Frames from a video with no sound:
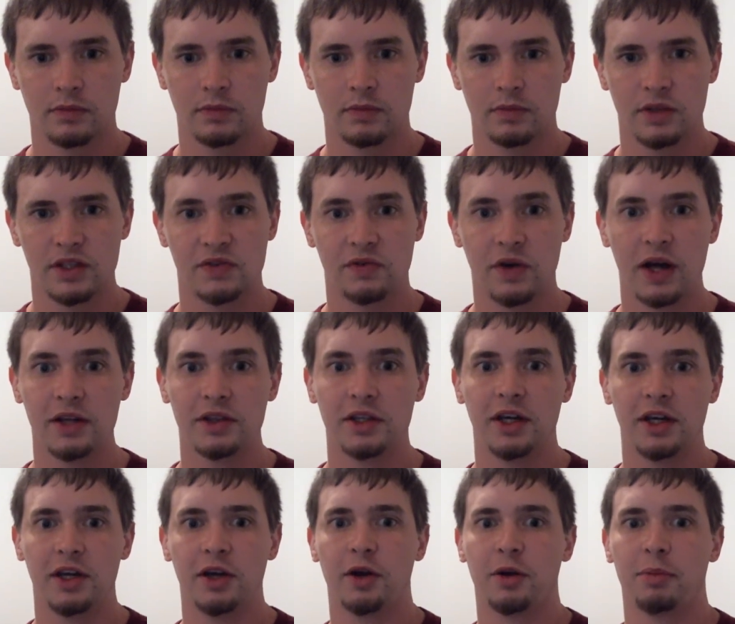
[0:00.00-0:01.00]
It's finally
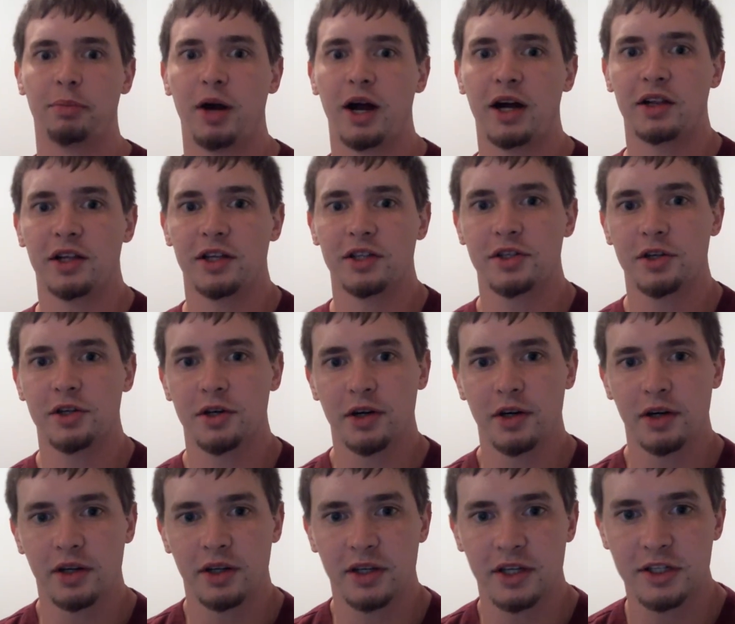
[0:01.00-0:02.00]
here. Brock
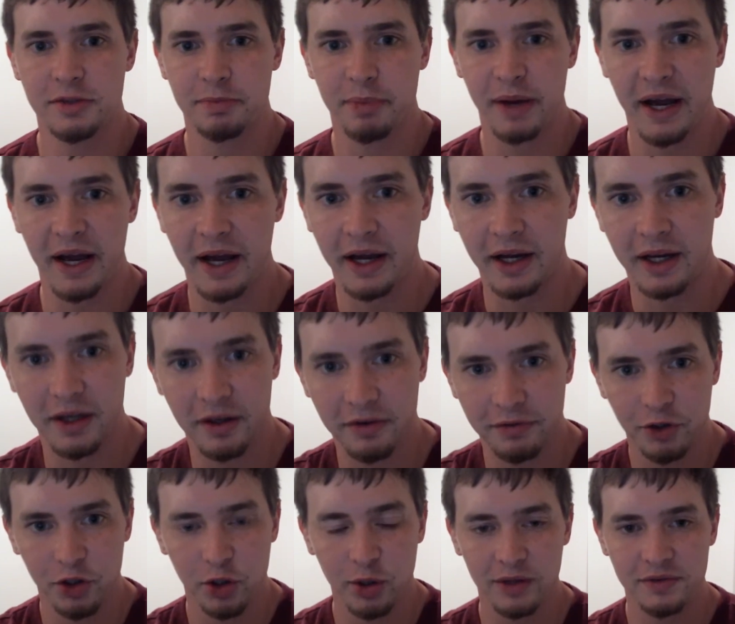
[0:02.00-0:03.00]
Lesnar is back
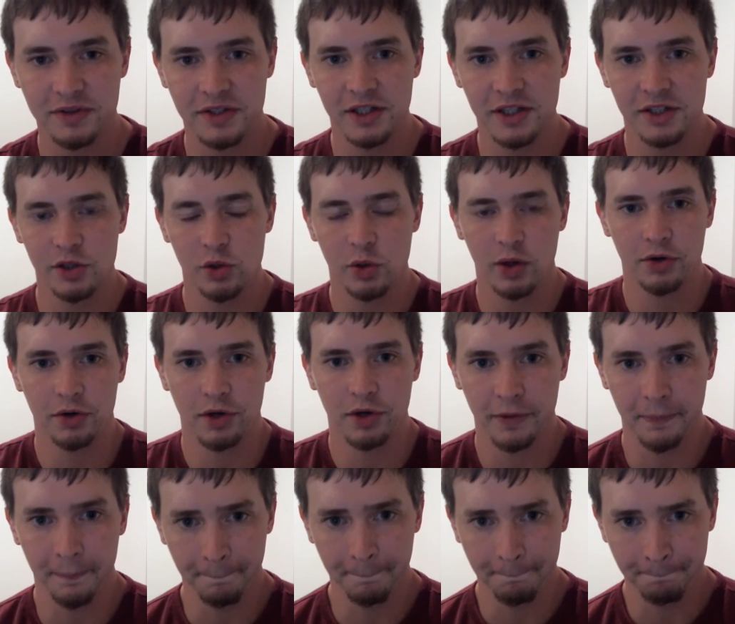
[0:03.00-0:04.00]
for UFC
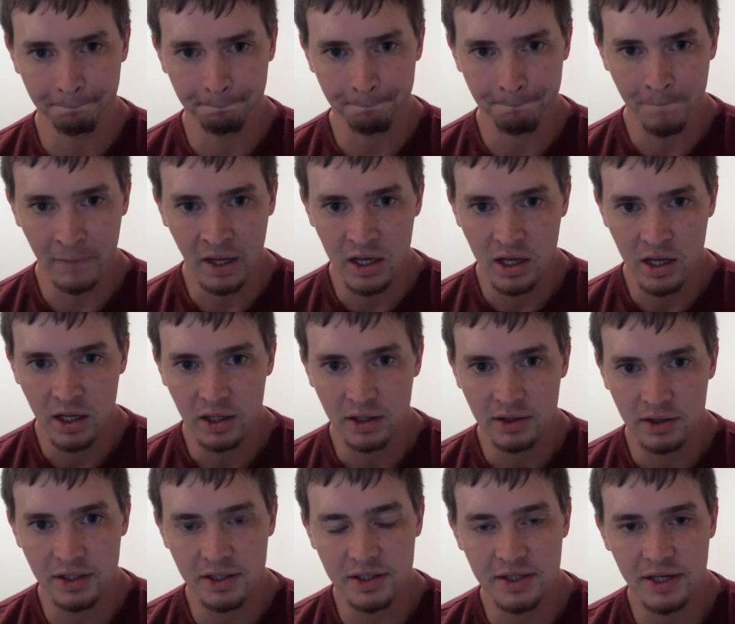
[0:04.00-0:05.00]
200
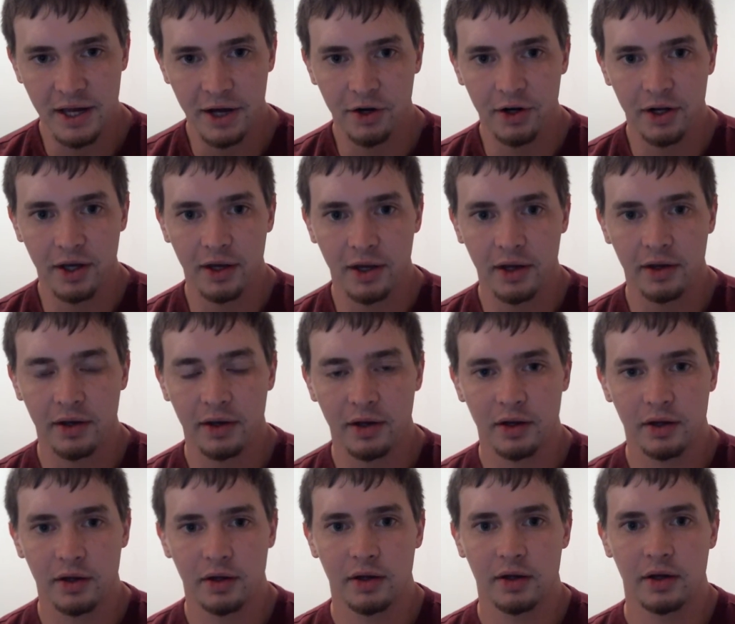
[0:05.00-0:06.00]
this Saturday
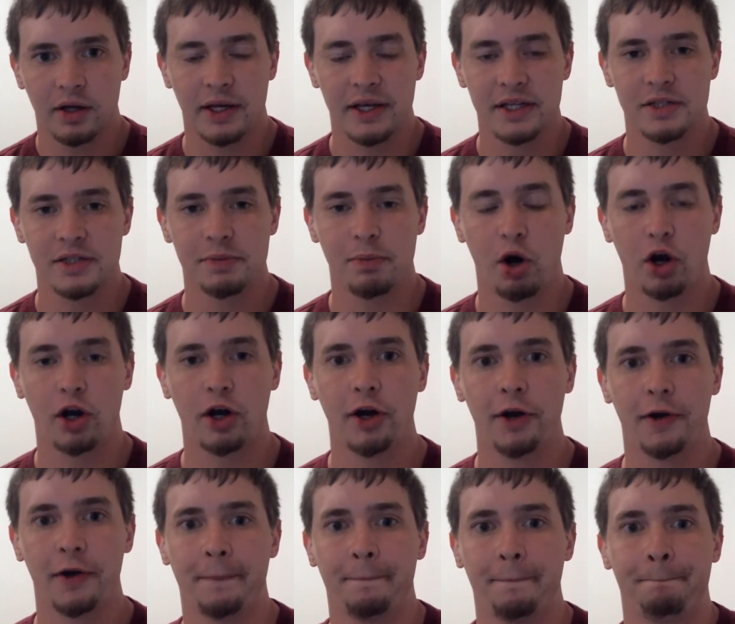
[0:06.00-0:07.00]
against Mark
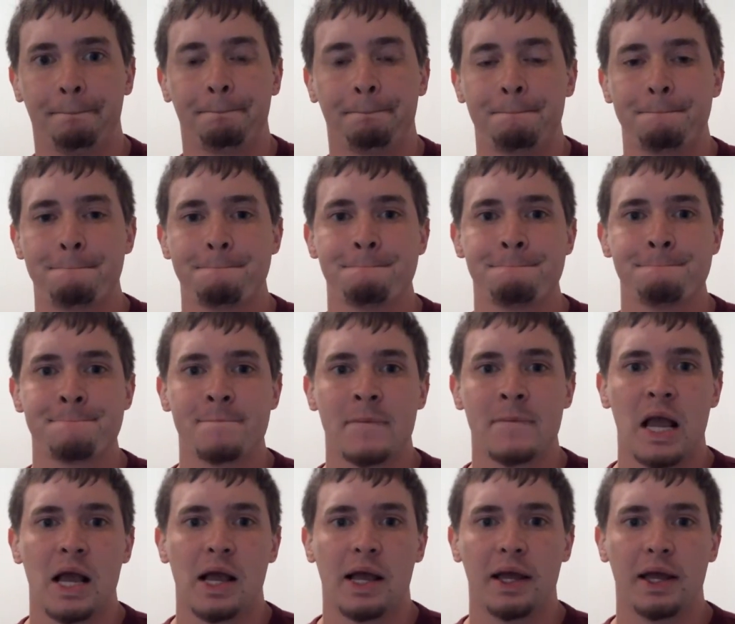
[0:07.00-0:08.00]
Hunt.
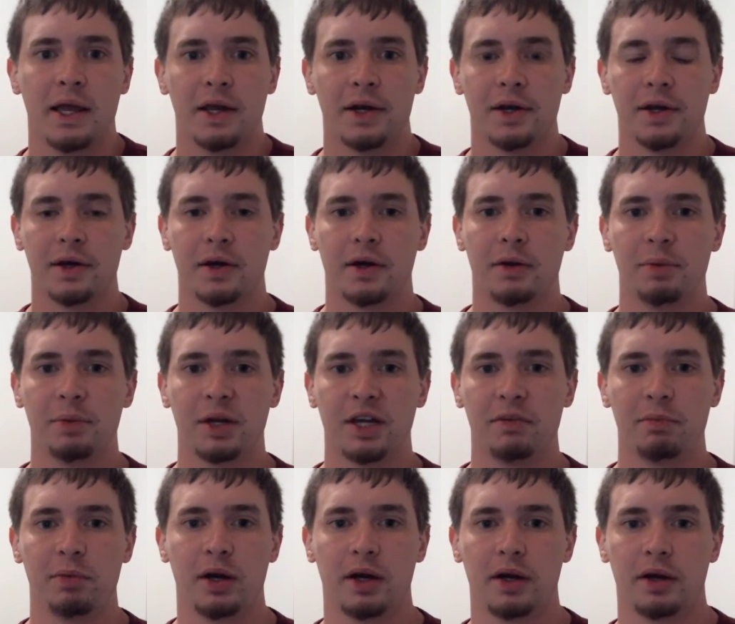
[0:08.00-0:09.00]
And I'm going to give
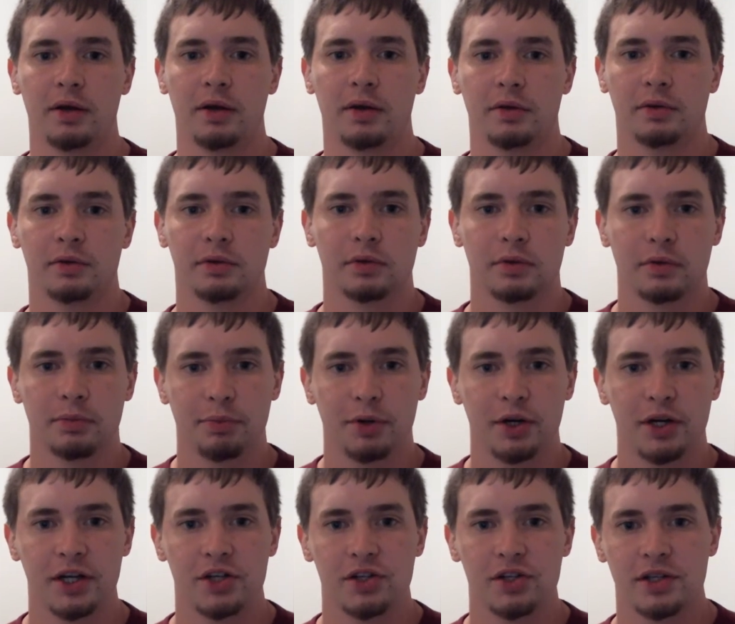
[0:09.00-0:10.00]
my
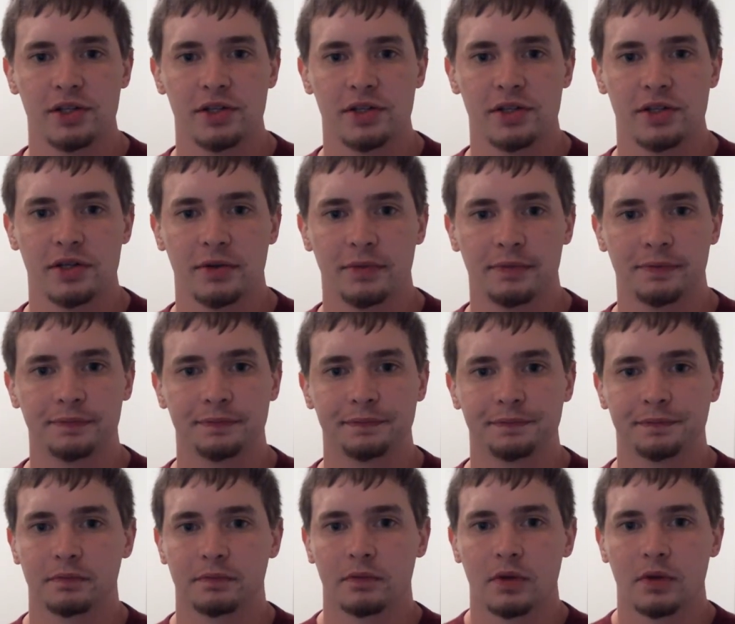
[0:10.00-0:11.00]
predictions
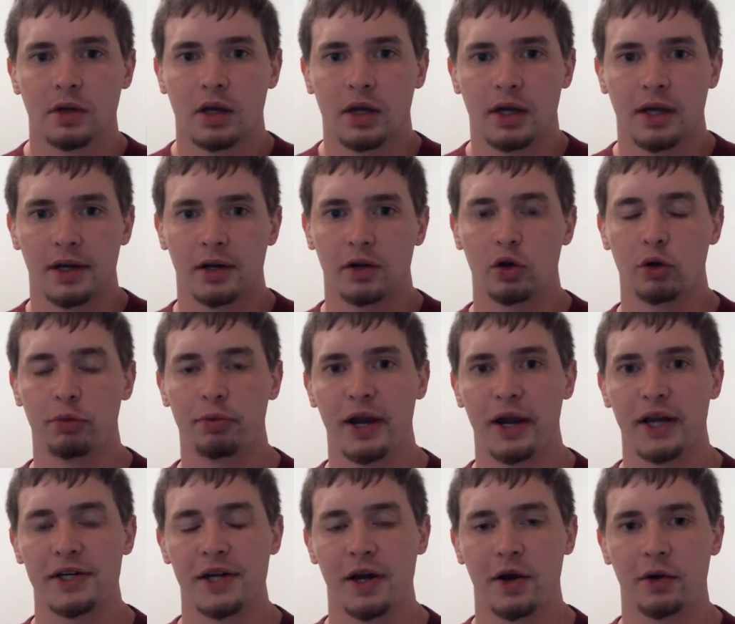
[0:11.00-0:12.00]
and a little
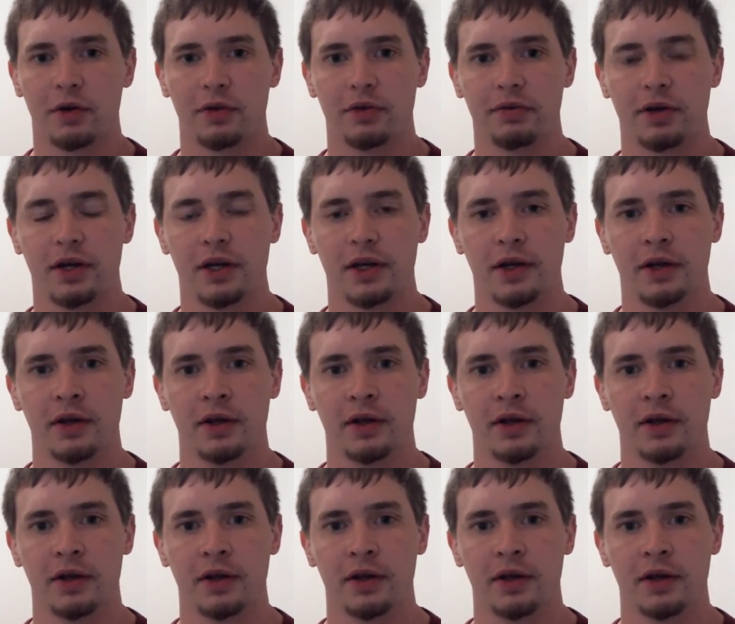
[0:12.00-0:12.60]
breakdown of the fight.